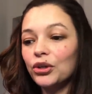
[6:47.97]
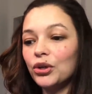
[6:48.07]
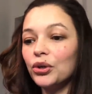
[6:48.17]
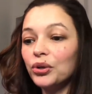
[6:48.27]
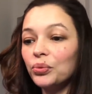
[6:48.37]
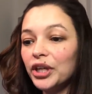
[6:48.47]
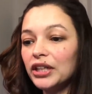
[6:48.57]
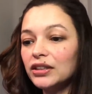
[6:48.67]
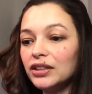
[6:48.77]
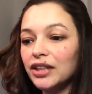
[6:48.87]
Could we,
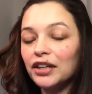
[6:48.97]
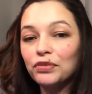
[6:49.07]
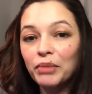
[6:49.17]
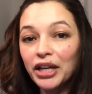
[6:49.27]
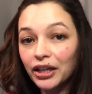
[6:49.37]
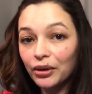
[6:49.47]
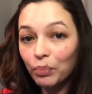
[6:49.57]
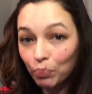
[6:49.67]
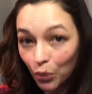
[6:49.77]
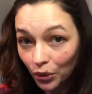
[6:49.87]
instead of making a
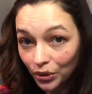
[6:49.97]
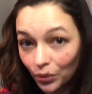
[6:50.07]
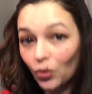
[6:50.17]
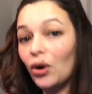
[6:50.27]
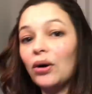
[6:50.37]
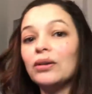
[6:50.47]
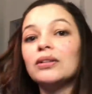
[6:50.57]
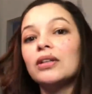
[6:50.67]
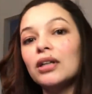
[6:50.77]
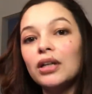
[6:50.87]
border wall,
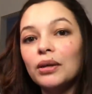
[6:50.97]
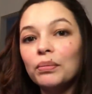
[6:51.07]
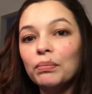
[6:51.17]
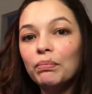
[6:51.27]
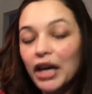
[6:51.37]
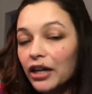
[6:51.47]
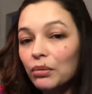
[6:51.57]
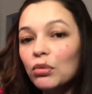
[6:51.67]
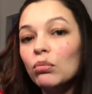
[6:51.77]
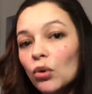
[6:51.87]
make a
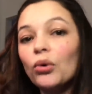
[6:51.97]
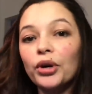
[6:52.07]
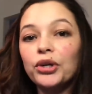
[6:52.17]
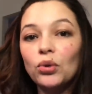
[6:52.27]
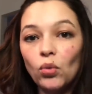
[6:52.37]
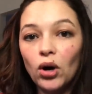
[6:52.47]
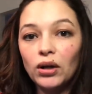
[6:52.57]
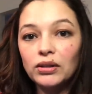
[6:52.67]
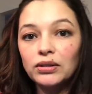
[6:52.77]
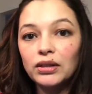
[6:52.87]
memorial
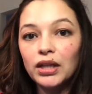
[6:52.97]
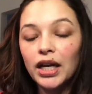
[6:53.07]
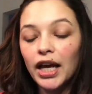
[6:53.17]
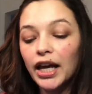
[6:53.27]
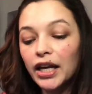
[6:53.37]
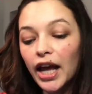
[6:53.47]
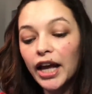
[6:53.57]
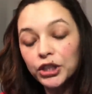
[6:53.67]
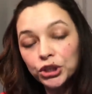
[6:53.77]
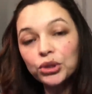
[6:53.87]
wall? And
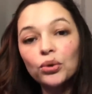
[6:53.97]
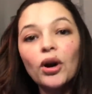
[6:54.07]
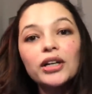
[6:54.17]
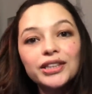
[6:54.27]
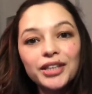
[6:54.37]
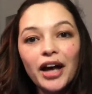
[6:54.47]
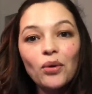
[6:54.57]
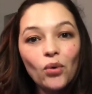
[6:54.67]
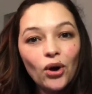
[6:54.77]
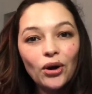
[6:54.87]
etched across that
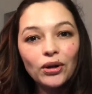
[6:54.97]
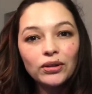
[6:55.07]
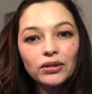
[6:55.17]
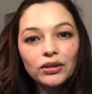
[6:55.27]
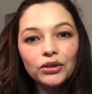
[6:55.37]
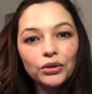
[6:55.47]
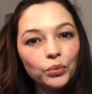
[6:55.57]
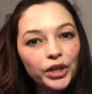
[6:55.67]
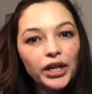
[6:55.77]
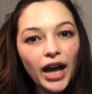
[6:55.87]
wall, could
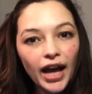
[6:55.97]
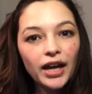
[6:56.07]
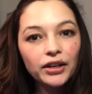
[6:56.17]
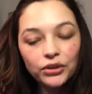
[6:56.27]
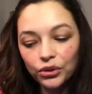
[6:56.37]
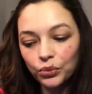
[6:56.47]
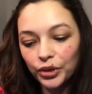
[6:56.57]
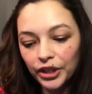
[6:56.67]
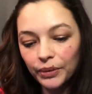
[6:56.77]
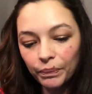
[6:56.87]
we
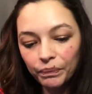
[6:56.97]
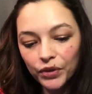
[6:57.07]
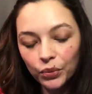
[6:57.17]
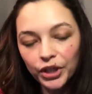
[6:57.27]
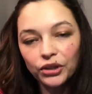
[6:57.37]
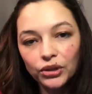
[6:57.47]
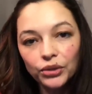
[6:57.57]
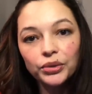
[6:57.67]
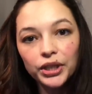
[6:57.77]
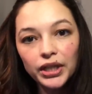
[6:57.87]

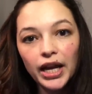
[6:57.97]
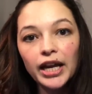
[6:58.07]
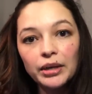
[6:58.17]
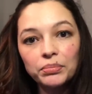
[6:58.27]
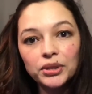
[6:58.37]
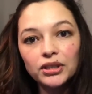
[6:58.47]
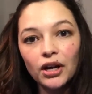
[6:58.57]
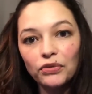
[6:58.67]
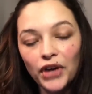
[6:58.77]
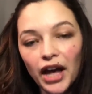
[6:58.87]
include the names
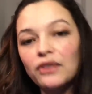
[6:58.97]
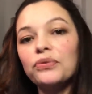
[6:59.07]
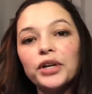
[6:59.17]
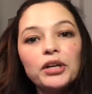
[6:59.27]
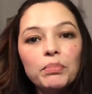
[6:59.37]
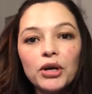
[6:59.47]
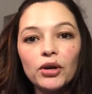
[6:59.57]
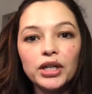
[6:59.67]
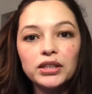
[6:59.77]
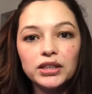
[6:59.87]
of every
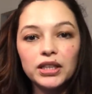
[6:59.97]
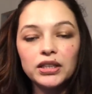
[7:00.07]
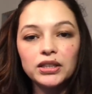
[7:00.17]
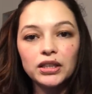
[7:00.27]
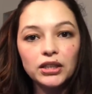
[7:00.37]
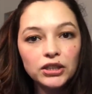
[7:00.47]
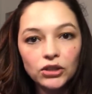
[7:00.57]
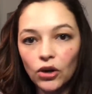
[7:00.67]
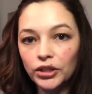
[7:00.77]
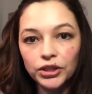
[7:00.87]
American citizen that's
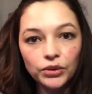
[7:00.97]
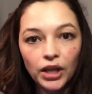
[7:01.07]
lost their